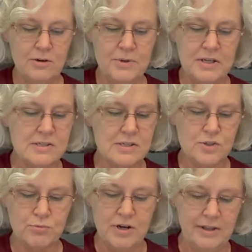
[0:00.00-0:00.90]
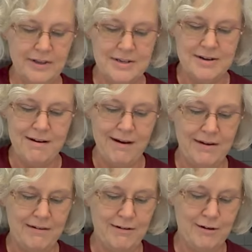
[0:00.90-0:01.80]
because it's really not
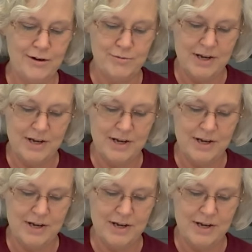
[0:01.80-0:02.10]
a hard